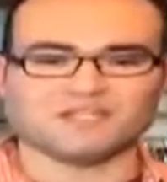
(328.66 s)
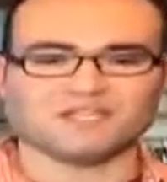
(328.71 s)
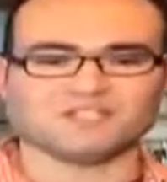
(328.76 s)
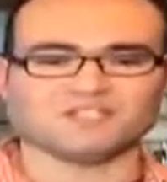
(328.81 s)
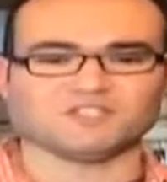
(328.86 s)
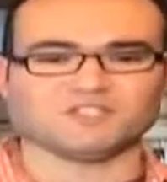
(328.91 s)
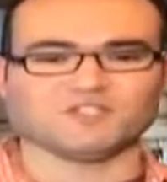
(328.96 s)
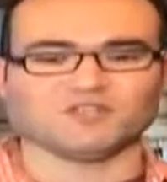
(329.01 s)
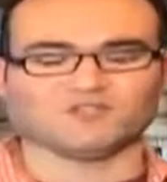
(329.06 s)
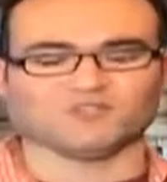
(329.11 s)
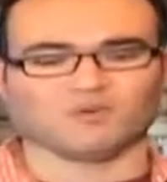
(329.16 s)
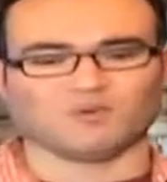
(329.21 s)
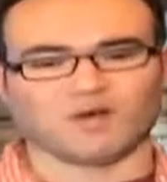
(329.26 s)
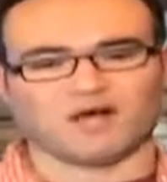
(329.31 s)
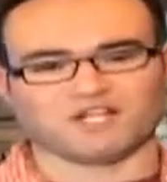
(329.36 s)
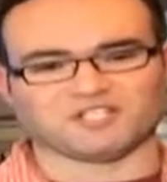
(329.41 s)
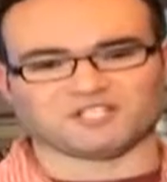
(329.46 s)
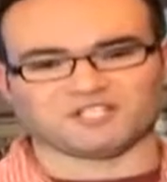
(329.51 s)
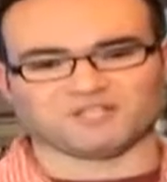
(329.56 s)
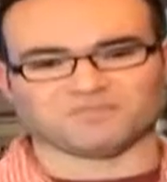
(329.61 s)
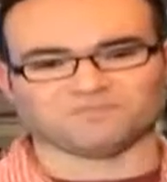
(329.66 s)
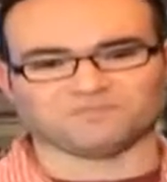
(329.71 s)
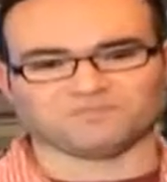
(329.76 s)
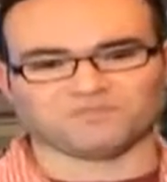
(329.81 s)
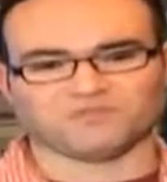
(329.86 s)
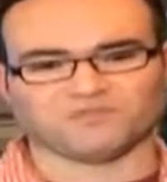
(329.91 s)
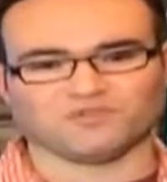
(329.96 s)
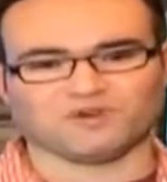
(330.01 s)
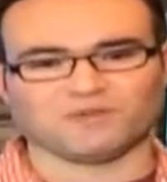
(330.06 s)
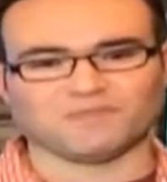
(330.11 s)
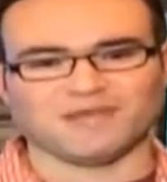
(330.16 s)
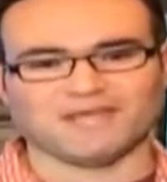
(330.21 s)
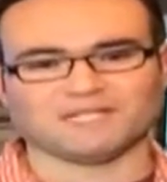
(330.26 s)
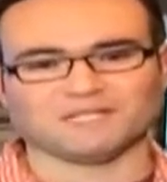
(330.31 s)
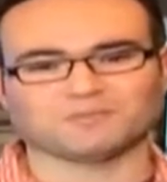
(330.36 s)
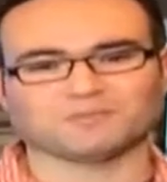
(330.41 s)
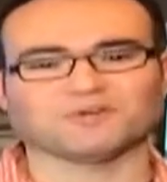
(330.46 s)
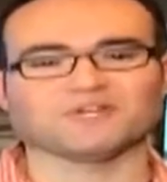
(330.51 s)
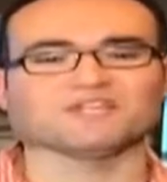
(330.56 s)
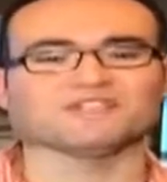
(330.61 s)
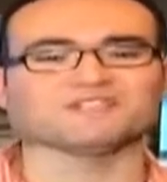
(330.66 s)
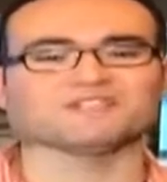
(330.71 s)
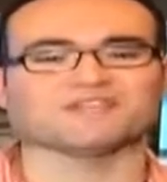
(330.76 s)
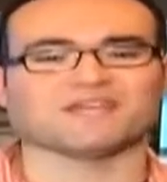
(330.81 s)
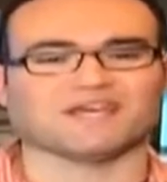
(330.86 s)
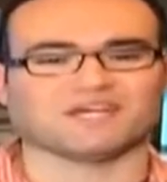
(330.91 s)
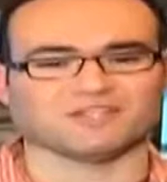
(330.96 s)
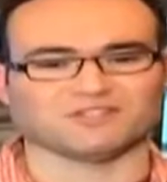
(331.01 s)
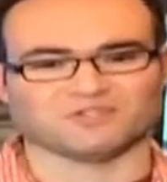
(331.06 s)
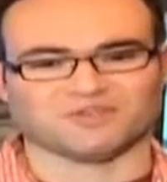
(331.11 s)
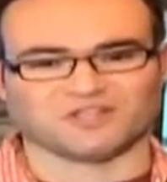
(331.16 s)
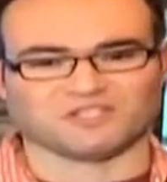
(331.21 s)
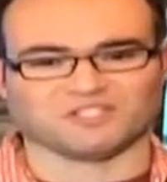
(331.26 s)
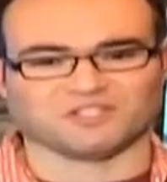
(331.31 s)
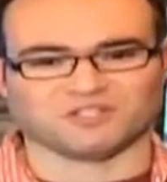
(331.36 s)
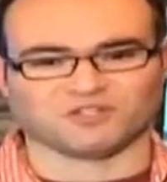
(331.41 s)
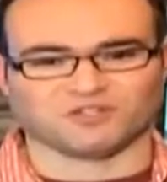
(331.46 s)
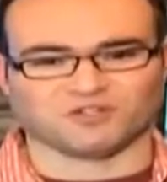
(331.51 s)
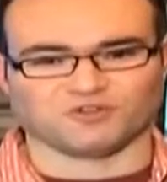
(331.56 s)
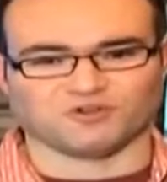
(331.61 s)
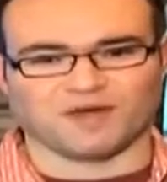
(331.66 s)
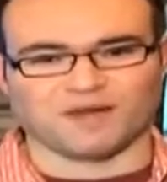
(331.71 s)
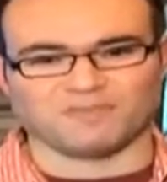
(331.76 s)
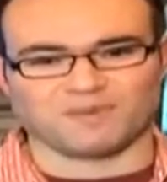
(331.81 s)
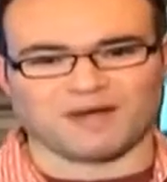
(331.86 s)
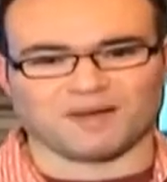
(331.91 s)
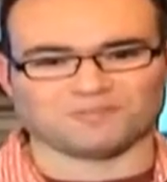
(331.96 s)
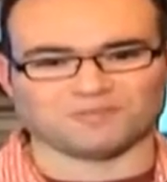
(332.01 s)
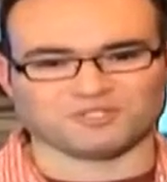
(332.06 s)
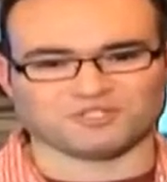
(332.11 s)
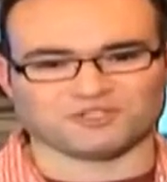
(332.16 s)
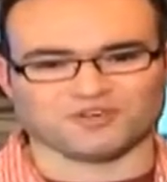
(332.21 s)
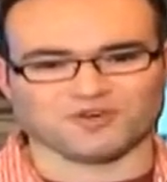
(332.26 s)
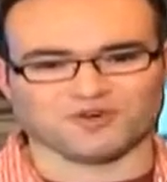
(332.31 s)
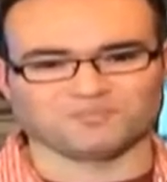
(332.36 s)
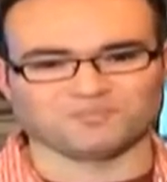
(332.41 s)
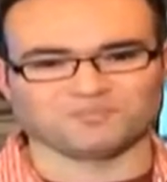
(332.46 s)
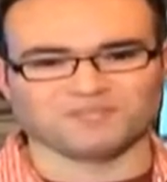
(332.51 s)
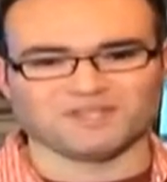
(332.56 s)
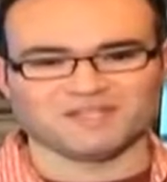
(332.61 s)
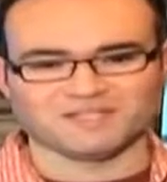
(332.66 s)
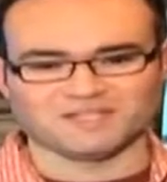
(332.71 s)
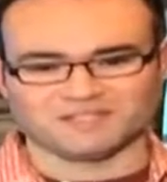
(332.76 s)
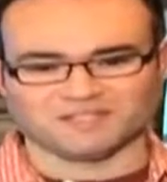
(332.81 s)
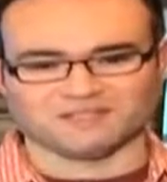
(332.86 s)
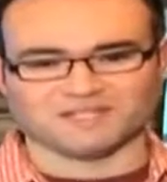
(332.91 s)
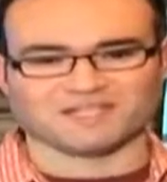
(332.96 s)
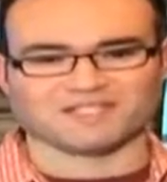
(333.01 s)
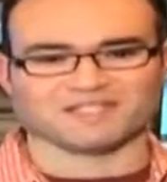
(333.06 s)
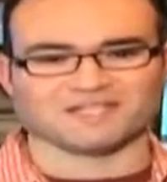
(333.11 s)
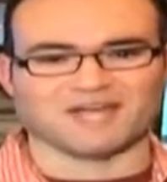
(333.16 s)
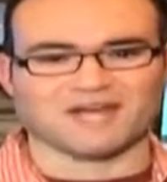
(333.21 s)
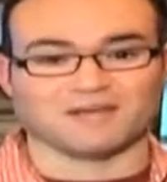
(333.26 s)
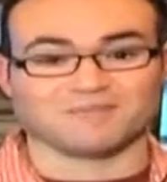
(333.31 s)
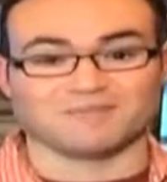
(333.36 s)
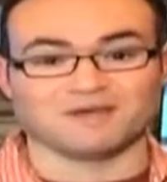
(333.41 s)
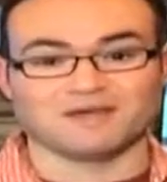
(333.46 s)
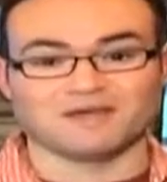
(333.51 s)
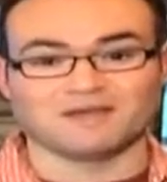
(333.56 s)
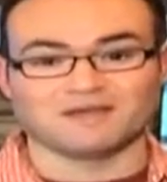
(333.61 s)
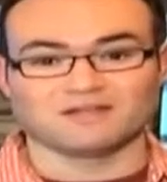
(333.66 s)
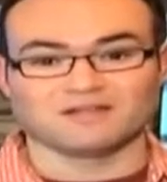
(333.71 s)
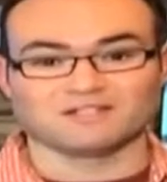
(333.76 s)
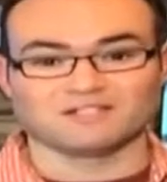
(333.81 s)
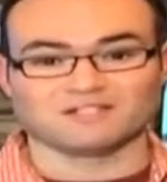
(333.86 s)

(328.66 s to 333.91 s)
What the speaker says: And thanks to you for watching. For Amanda Prince and the rest of the crew, I'm Rob Petrone. Till next time,